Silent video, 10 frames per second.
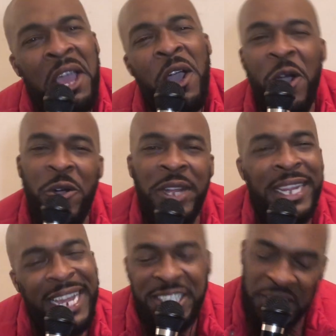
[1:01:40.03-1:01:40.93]
Oh,
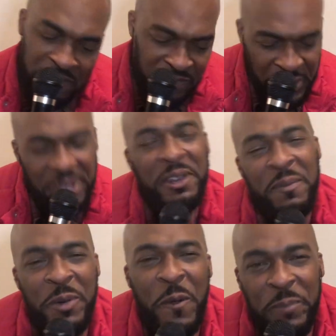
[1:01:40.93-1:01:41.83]
that shit fucked
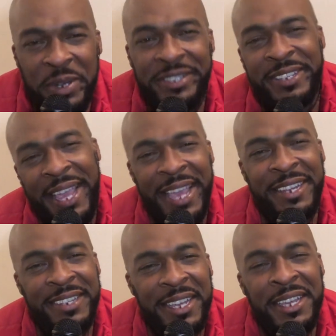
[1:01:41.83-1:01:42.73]
up, old pussy
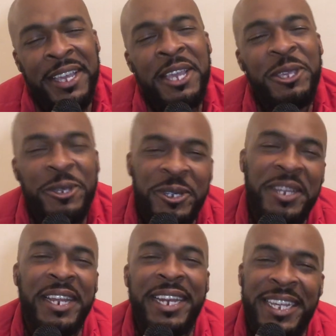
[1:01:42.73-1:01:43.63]
ass nigga. You
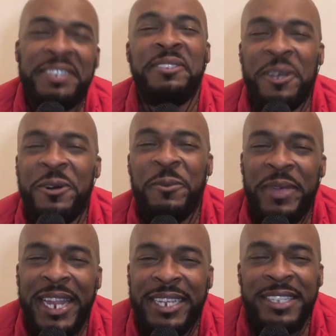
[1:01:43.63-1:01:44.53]
should at least told
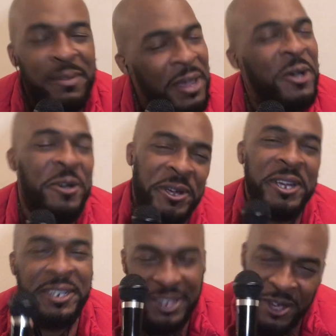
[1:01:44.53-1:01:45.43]
me that shit. My
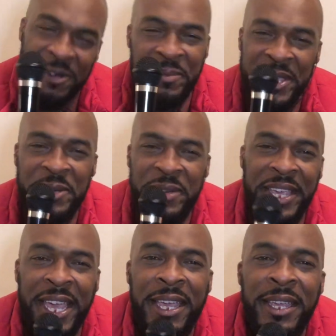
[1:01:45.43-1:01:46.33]
homegirl told me you were
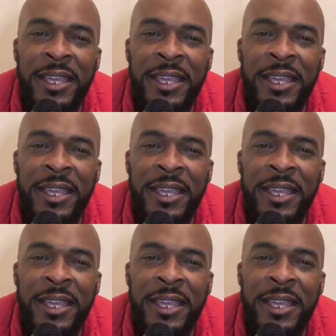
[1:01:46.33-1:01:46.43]
gay.